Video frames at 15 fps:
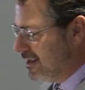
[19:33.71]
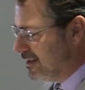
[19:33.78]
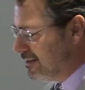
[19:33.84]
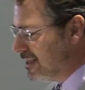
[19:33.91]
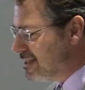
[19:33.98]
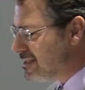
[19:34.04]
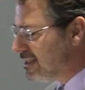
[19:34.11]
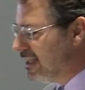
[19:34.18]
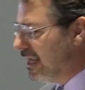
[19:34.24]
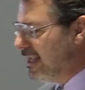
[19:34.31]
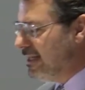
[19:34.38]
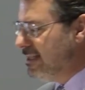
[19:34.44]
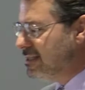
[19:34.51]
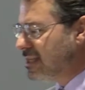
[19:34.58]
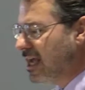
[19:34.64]
this
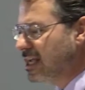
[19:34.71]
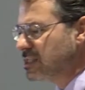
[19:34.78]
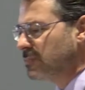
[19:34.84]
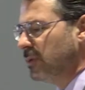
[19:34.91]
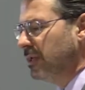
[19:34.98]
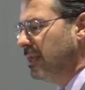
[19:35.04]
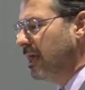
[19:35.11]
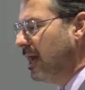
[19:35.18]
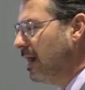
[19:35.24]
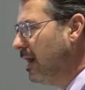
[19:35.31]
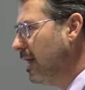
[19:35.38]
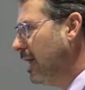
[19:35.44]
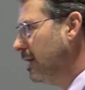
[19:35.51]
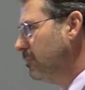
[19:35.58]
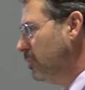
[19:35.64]
lady's husband
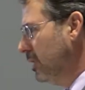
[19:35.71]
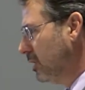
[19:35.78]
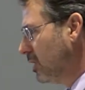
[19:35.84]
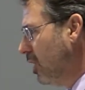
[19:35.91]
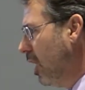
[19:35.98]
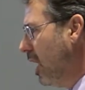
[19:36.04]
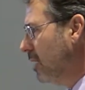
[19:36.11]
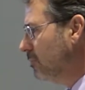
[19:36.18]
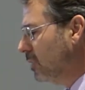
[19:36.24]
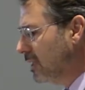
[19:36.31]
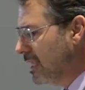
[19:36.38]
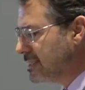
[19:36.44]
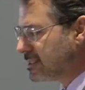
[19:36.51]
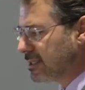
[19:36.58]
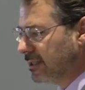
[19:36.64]
uh, had been caught
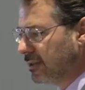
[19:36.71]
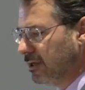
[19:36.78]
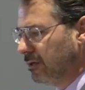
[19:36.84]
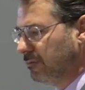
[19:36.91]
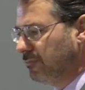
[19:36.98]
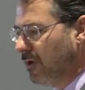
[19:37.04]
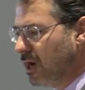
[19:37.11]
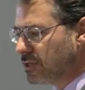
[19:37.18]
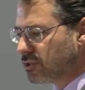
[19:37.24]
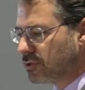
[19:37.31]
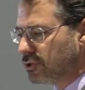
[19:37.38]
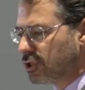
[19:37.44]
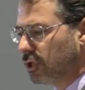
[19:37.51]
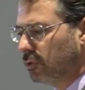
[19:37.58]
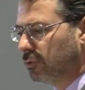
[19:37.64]
molesting their
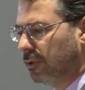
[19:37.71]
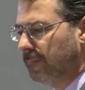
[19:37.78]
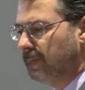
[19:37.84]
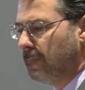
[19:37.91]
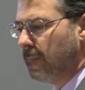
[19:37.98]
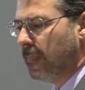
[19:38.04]
foster children.